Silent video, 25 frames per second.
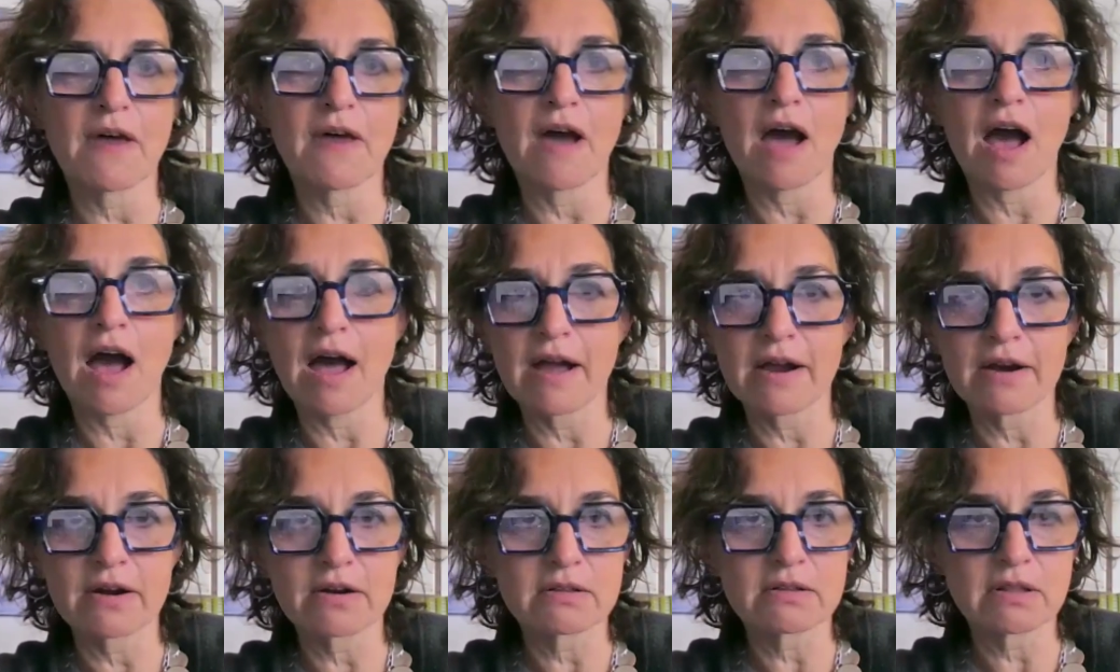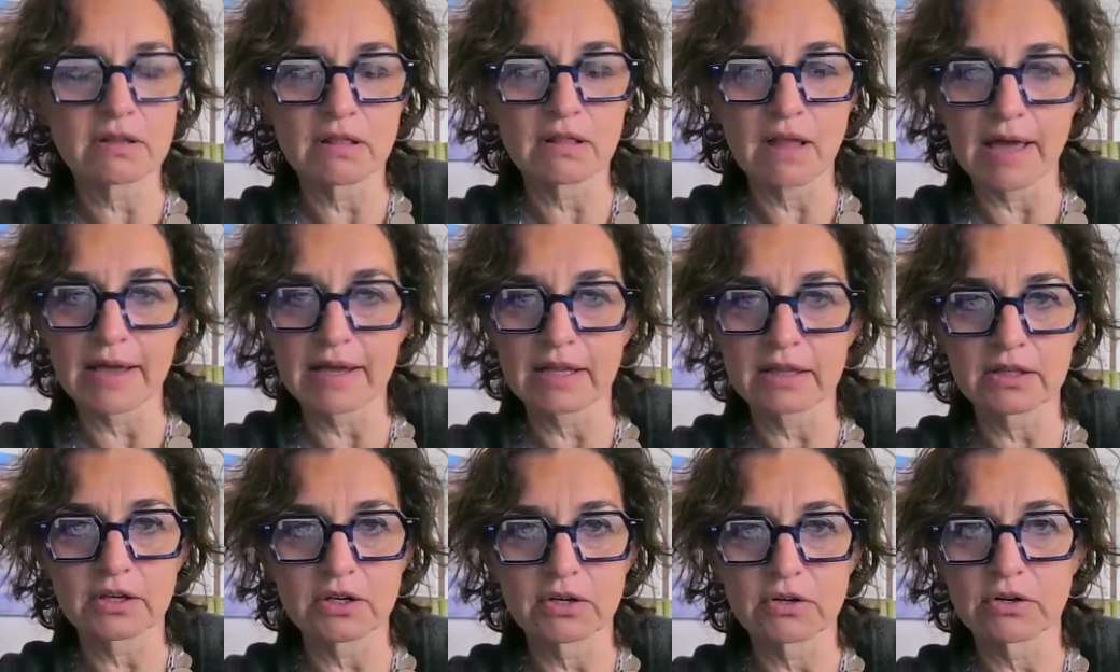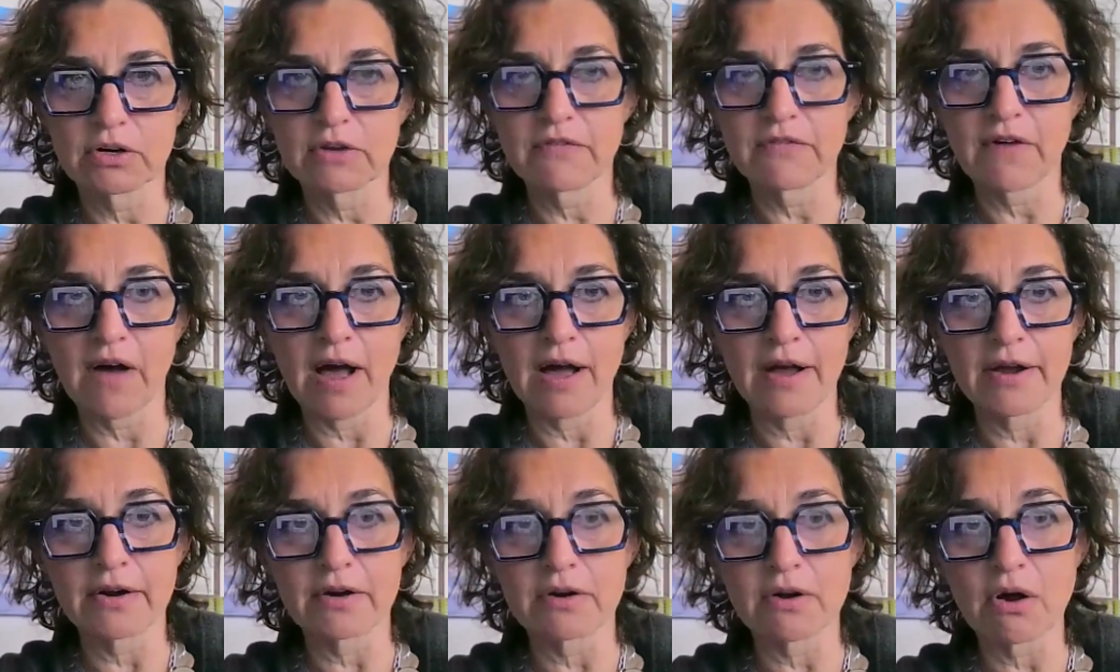the higher the likelihood of
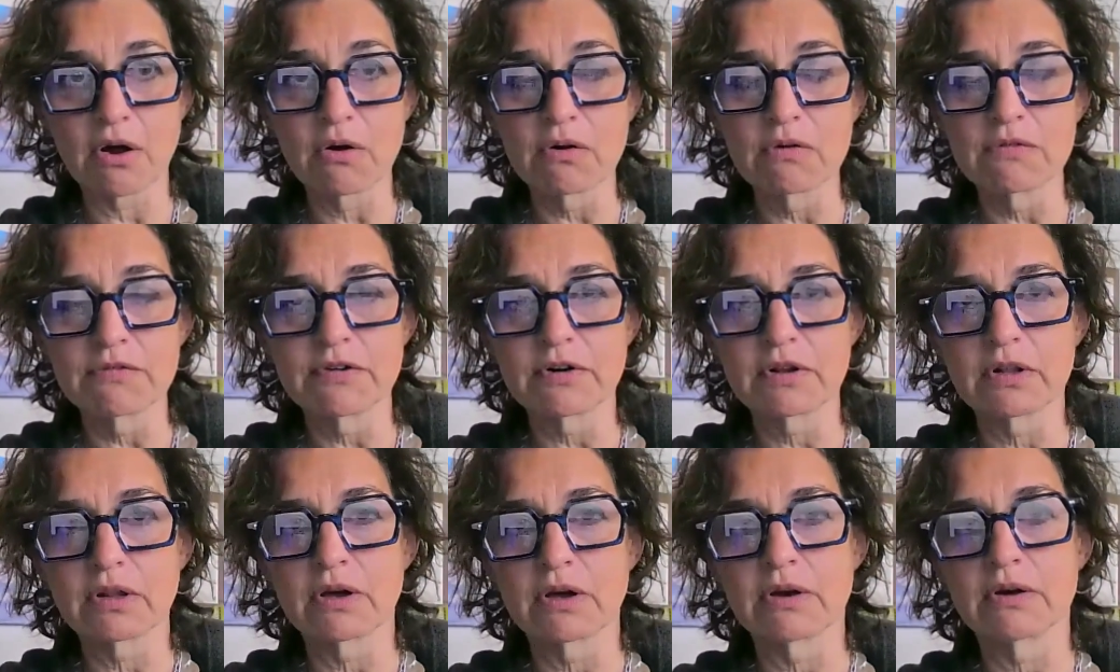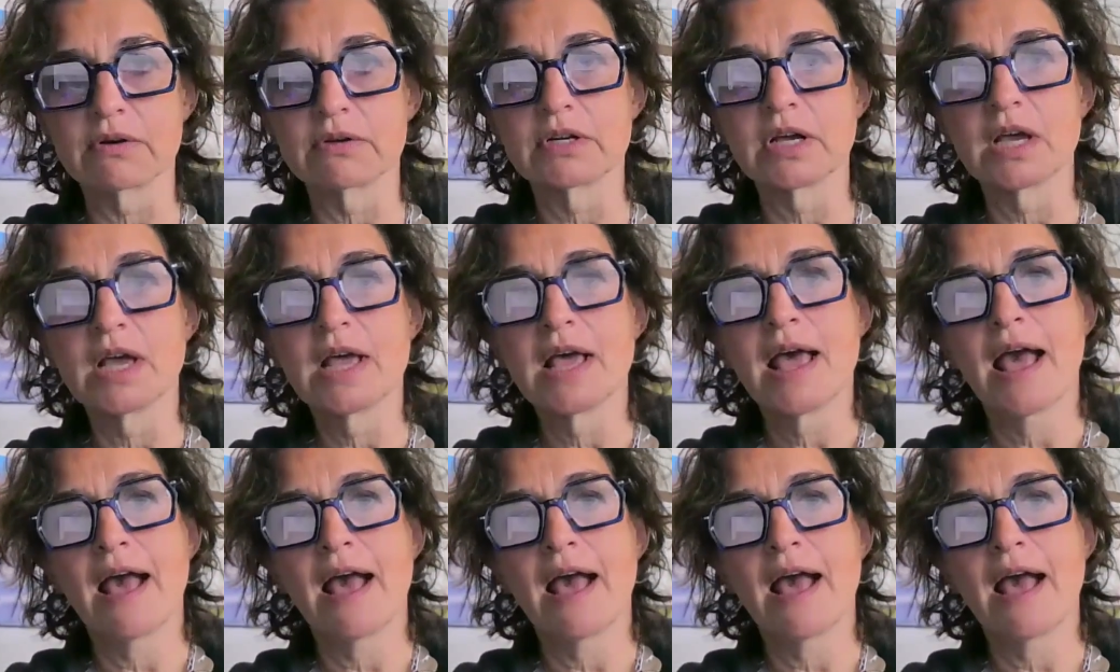iron overload.